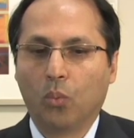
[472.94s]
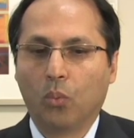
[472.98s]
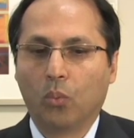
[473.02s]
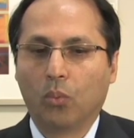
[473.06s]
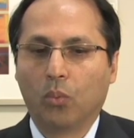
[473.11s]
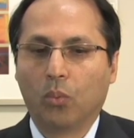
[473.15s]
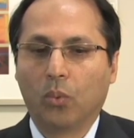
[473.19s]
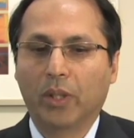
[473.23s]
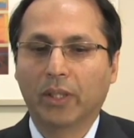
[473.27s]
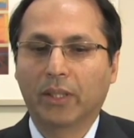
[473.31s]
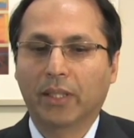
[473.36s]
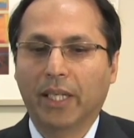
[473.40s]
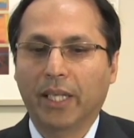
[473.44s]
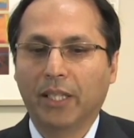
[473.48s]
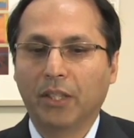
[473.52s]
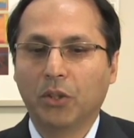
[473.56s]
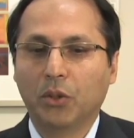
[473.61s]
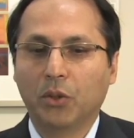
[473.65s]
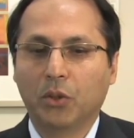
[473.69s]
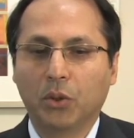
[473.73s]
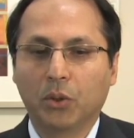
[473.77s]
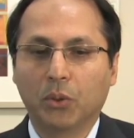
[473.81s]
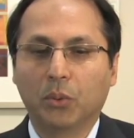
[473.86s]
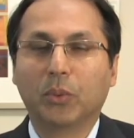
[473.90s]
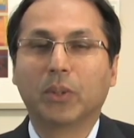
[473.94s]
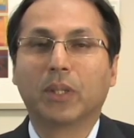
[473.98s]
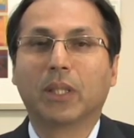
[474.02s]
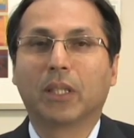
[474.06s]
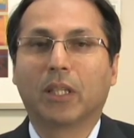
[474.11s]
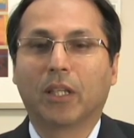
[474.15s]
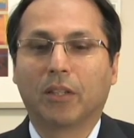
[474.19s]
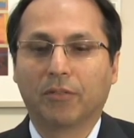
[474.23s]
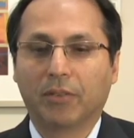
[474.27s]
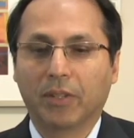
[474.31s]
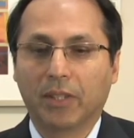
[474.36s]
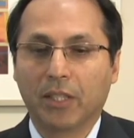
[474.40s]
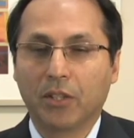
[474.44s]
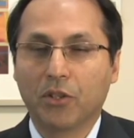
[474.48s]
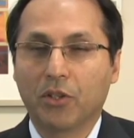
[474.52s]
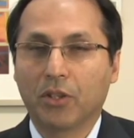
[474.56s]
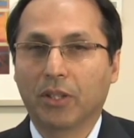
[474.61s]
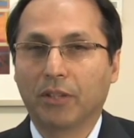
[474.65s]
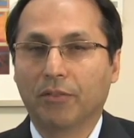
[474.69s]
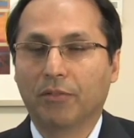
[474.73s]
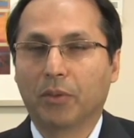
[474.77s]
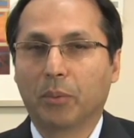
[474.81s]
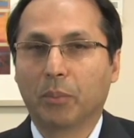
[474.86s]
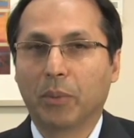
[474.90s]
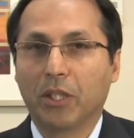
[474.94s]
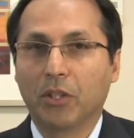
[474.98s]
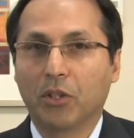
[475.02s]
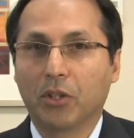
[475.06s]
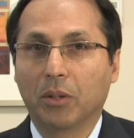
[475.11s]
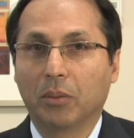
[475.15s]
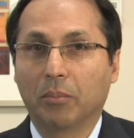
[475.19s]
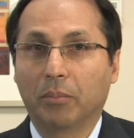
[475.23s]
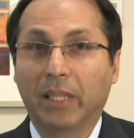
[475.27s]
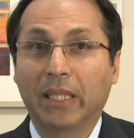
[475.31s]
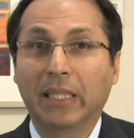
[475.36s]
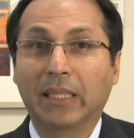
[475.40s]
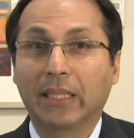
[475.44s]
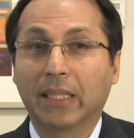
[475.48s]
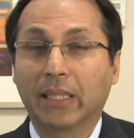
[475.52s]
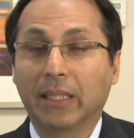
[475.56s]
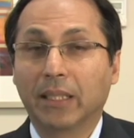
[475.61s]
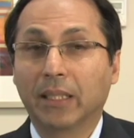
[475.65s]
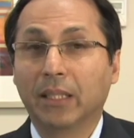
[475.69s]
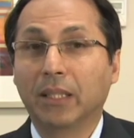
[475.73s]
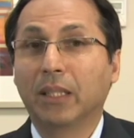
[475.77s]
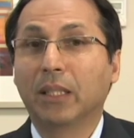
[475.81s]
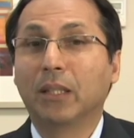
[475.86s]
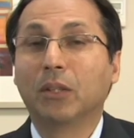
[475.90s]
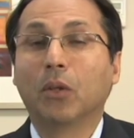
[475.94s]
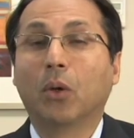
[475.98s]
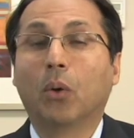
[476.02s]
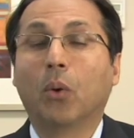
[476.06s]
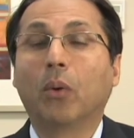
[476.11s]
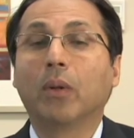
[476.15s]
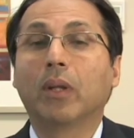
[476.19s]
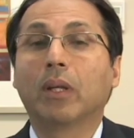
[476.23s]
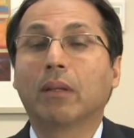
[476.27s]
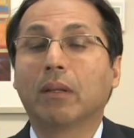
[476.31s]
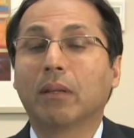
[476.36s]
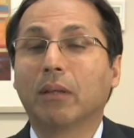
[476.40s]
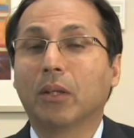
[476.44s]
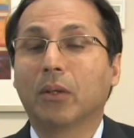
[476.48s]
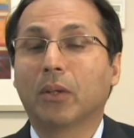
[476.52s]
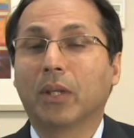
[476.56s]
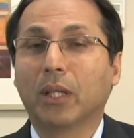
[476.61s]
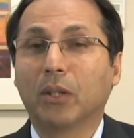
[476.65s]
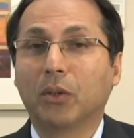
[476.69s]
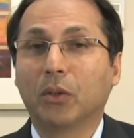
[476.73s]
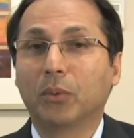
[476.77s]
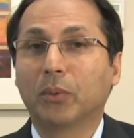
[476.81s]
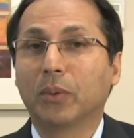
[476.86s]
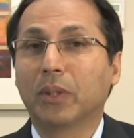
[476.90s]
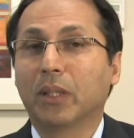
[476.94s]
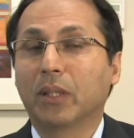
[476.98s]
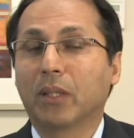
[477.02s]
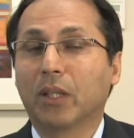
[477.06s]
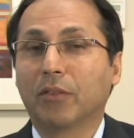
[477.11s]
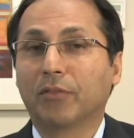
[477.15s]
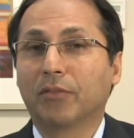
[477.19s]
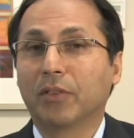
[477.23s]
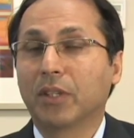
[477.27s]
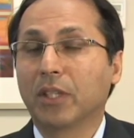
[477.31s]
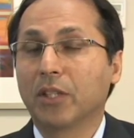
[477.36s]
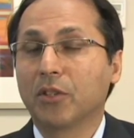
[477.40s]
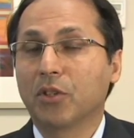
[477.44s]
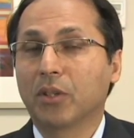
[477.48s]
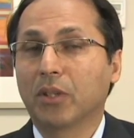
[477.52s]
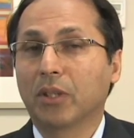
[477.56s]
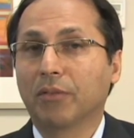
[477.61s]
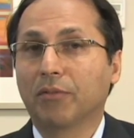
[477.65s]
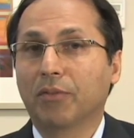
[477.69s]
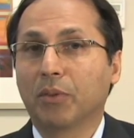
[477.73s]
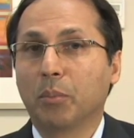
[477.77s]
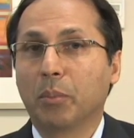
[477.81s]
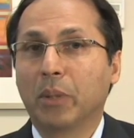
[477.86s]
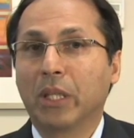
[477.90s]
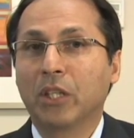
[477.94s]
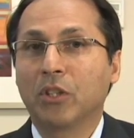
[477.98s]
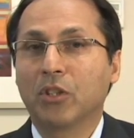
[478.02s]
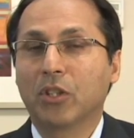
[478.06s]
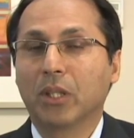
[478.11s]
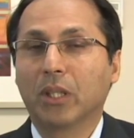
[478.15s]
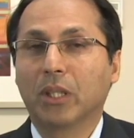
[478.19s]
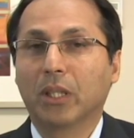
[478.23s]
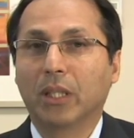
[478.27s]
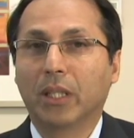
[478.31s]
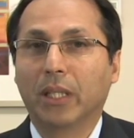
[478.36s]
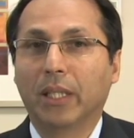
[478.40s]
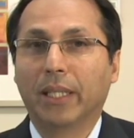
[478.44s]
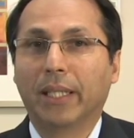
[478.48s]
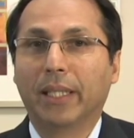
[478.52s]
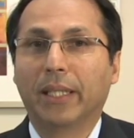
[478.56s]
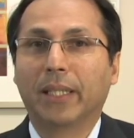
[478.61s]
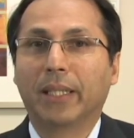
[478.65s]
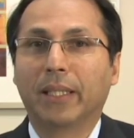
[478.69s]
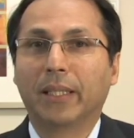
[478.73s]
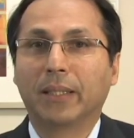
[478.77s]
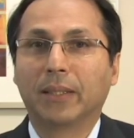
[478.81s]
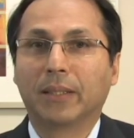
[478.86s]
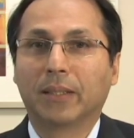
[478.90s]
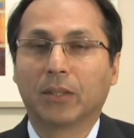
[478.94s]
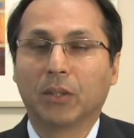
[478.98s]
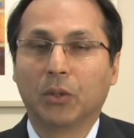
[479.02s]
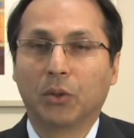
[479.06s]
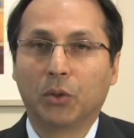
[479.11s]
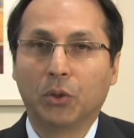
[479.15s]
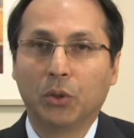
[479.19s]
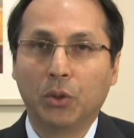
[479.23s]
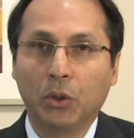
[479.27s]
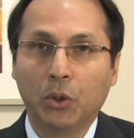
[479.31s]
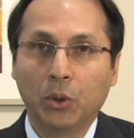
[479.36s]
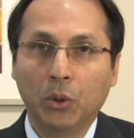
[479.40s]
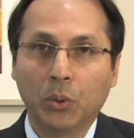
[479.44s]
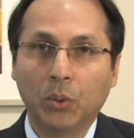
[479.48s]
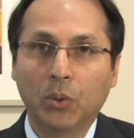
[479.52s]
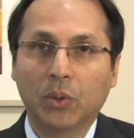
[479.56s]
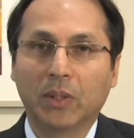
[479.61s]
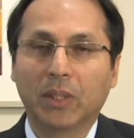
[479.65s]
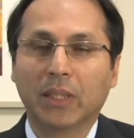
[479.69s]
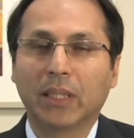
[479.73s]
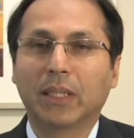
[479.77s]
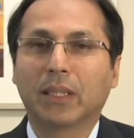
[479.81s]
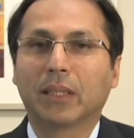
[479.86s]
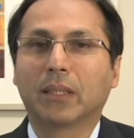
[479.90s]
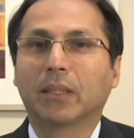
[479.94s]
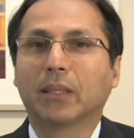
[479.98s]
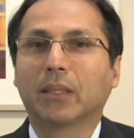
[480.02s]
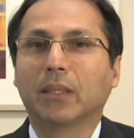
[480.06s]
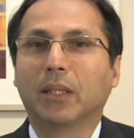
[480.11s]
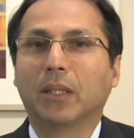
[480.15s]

What can you do with the confidential information? Basically, the only thing you can do with the confidential information is to use it